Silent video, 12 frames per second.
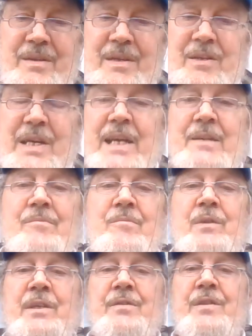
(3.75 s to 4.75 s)
Okay,
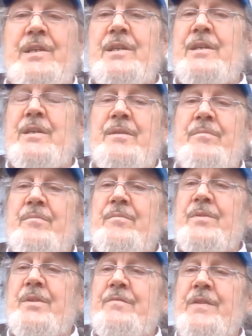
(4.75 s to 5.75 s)
with
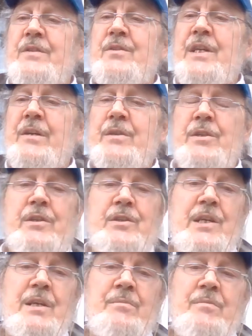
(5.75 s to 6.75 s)
Defense Secretary
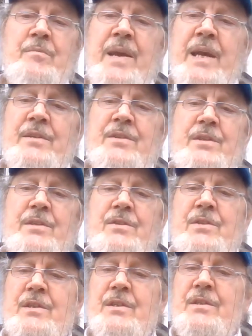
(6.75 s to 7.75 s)
James
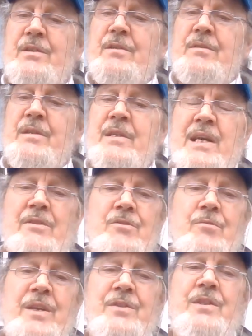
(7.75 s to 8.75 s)
Mattis's announced
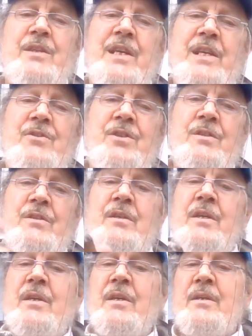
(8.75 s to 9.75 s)
resignation,
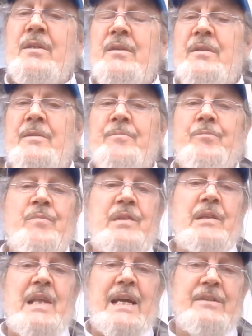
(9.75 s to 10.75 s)

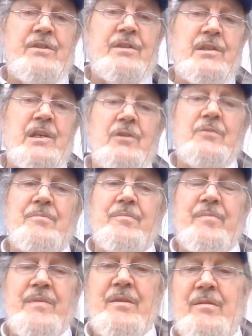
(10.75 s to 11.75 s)
the last adult
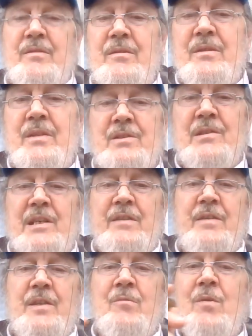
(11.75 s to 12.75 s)
is
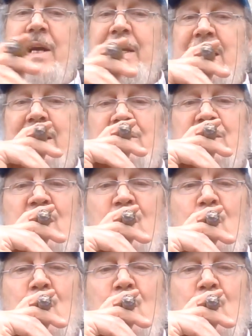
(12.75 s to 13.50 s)
leaving the White House.